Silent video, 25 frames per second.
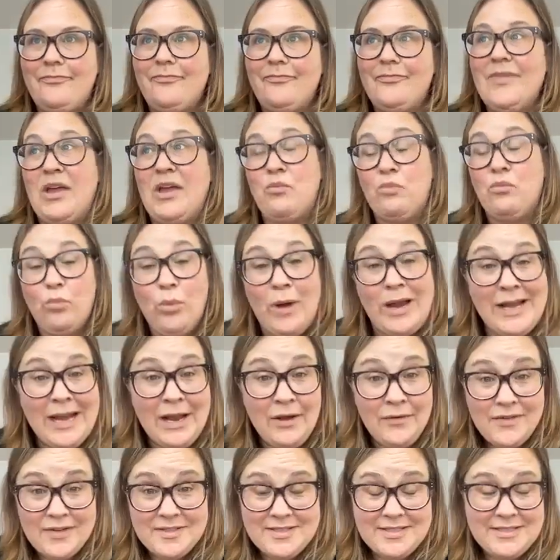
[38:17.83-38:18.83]
right
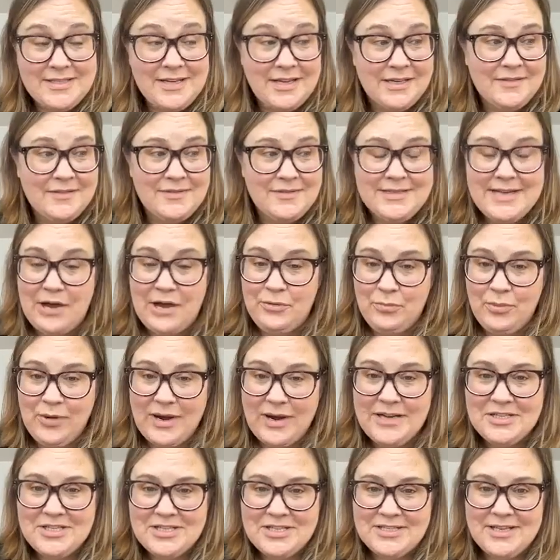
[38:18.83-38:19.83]
now there's a ton of down
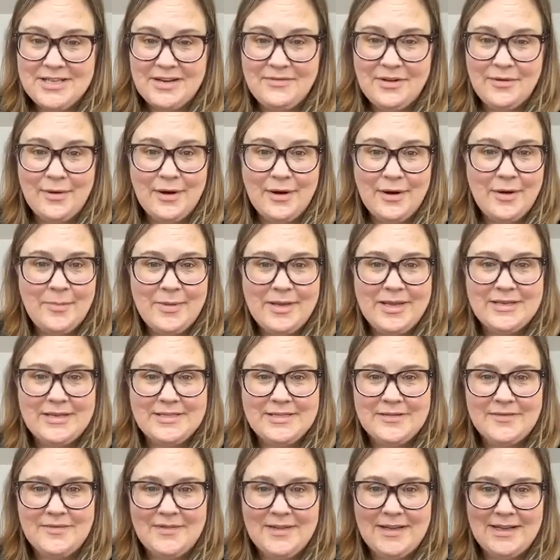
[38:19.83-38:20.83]
branches everywhere
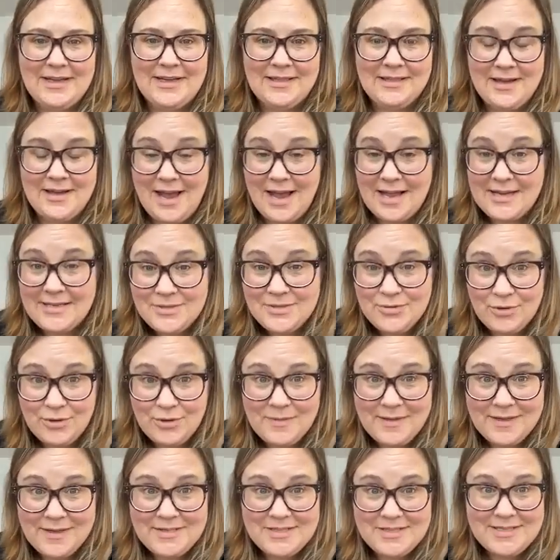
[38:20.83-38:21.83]
because of like the ice
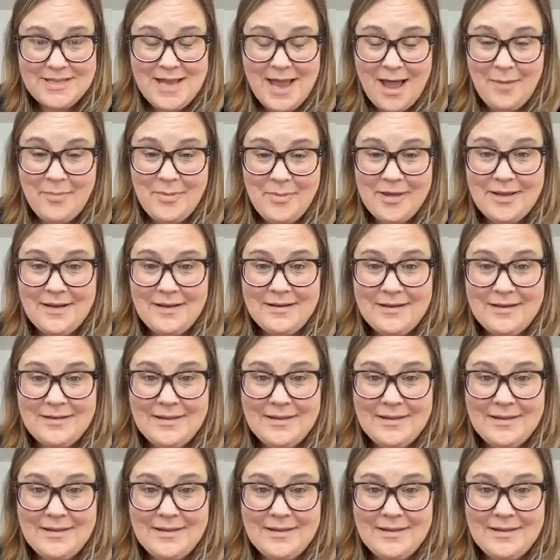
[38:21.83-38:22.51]
storm that just happened.